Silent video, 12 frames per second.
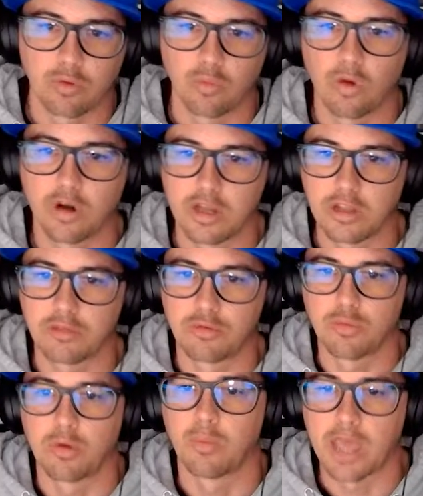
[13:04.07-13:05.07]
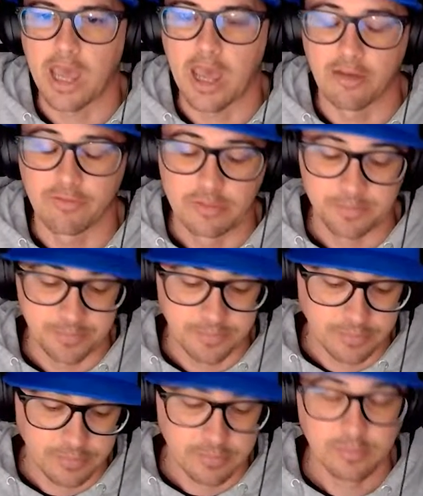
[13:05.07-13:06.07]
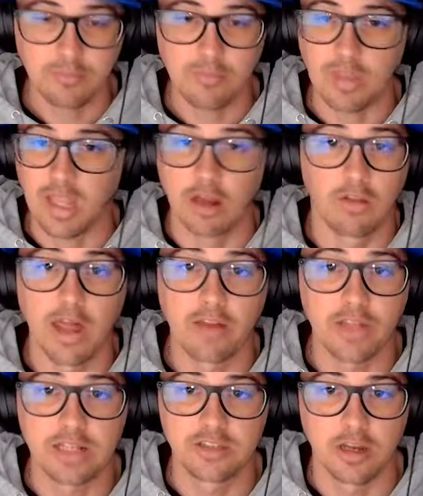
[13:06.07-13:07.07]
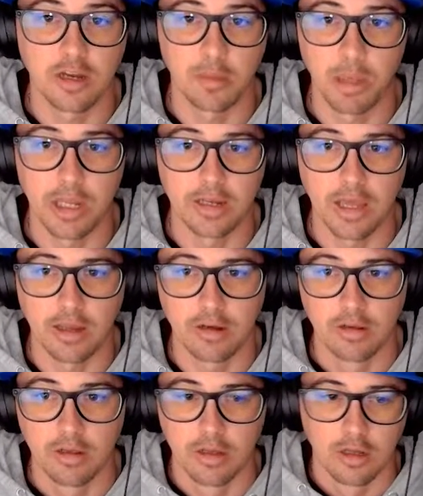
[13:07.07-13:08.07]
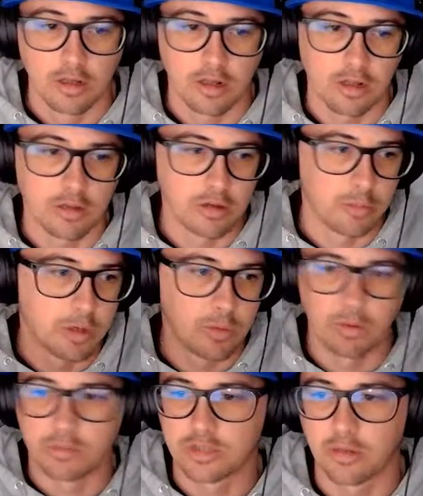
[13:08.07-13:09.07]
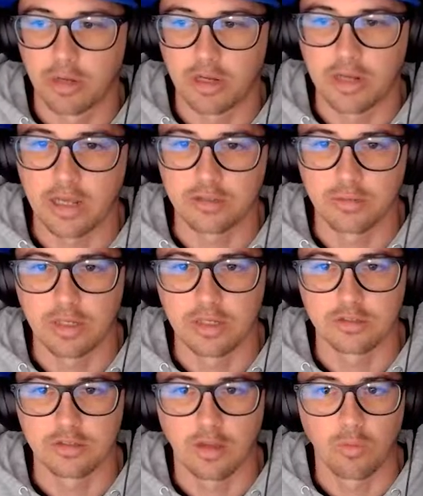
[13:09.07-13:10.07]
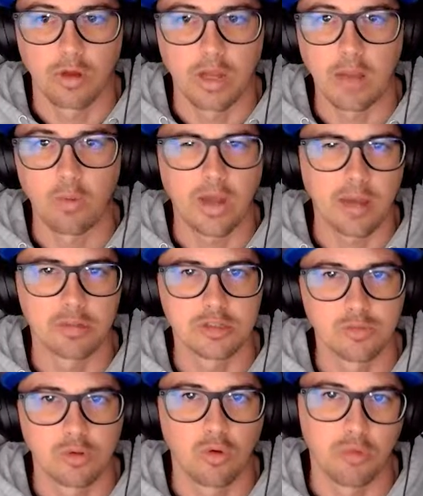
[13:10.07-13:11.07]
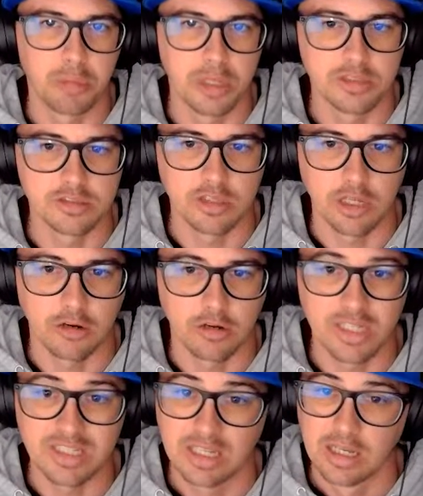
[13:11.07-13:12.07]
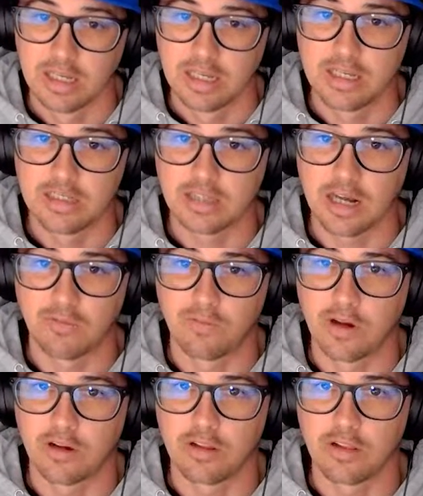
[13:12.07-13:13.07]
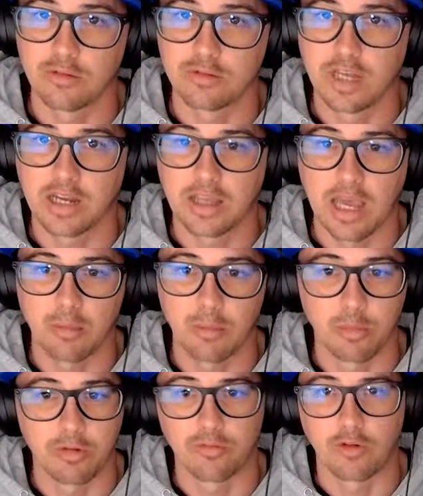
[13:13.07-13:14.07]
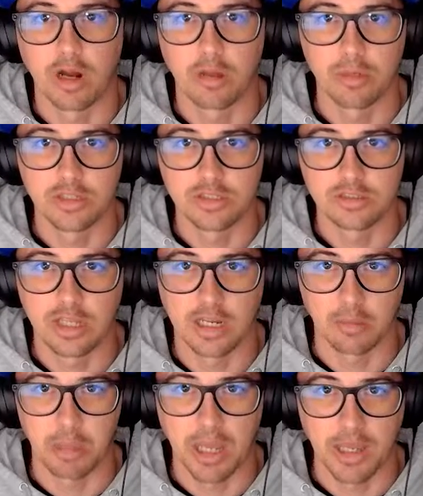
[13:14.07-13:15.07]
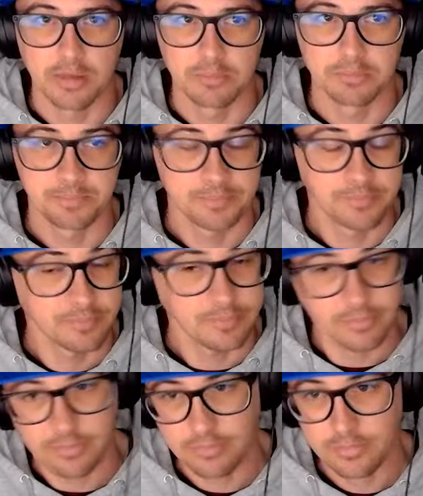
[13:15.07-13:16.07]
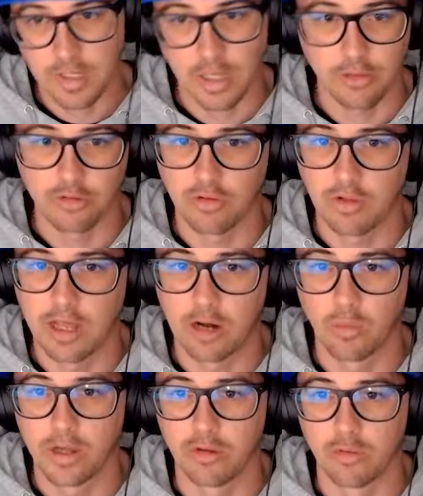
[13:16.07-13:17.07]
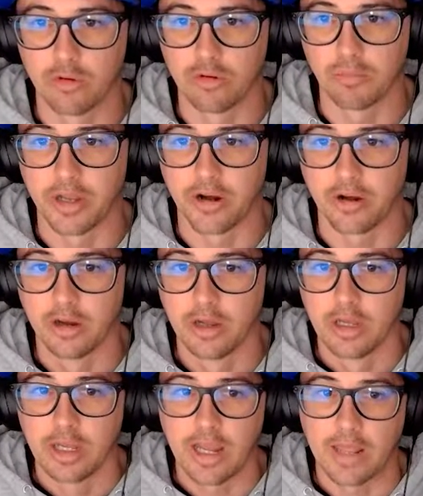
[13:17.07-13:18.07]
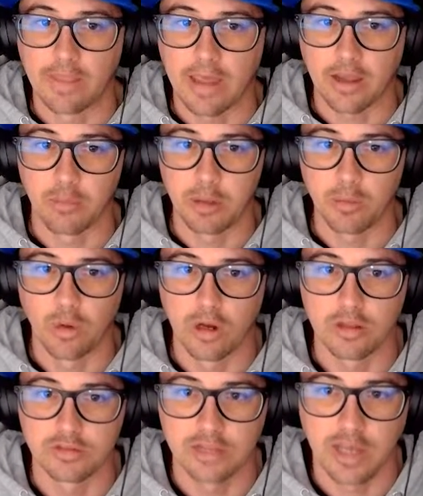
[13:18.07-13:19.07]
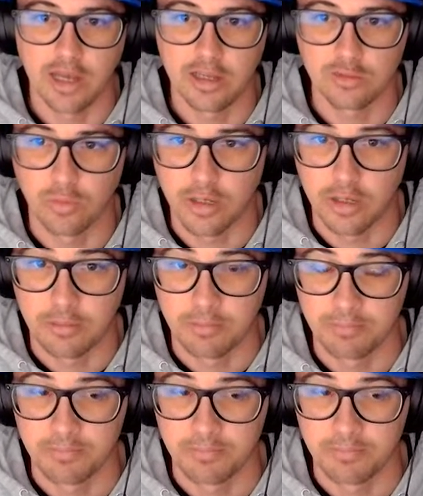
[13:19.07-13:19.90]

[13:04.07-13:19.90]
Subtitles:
we're working through what we have. And a lot of that's going to depend on a little bit of what we'll talk about next week, is like what happens with Cole Beasley here. He's got a very low dead cap number for how much he's getting paid. There's a lot of wiggle room there, and that could be one of those guys where